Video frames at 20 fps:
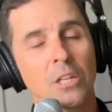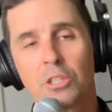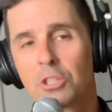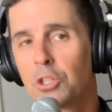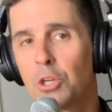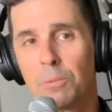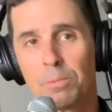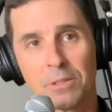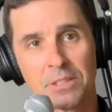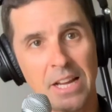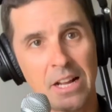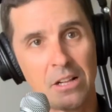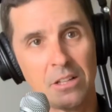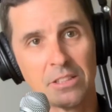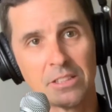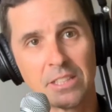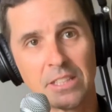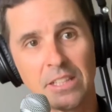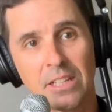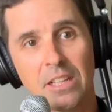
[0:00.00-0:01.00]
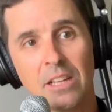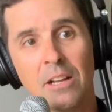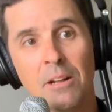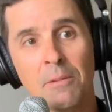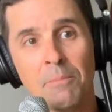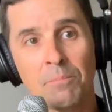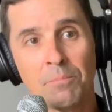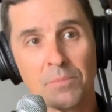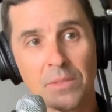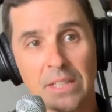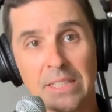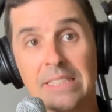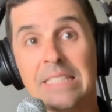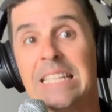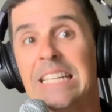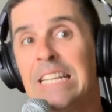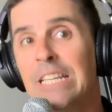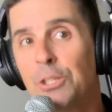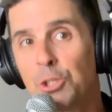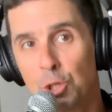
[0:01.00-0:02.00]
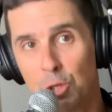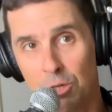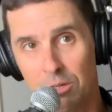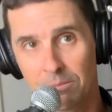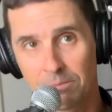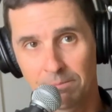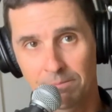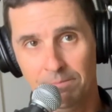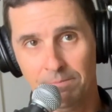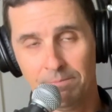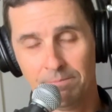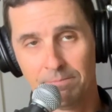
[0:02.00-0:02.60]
Super talented teacher.